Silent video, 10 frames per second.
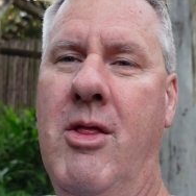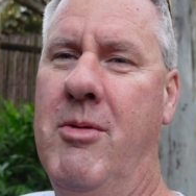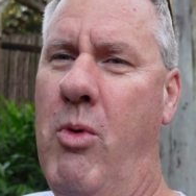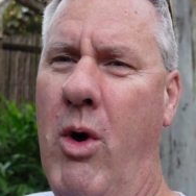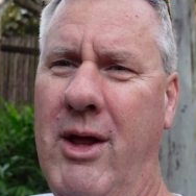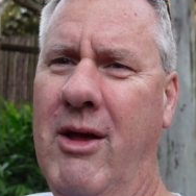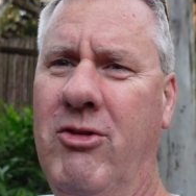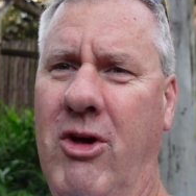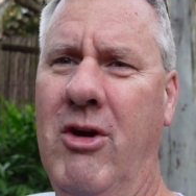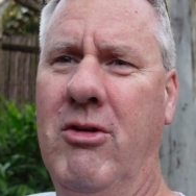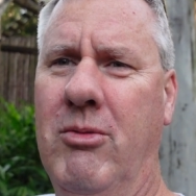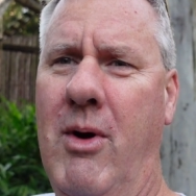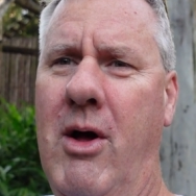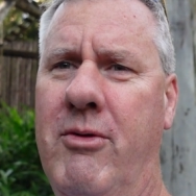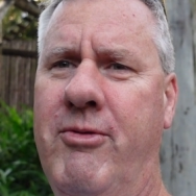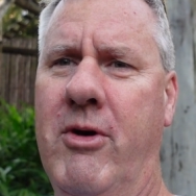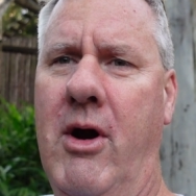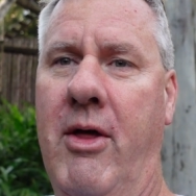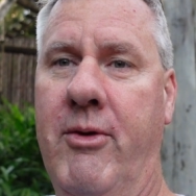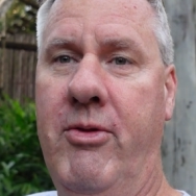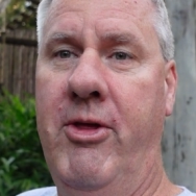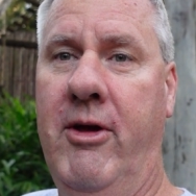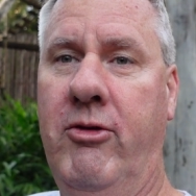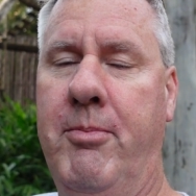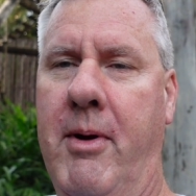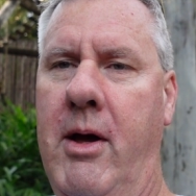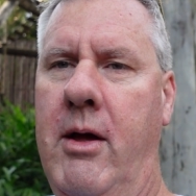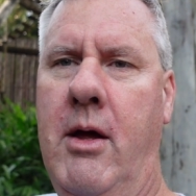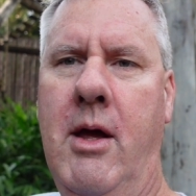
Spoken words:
The morning is good as well for other things, but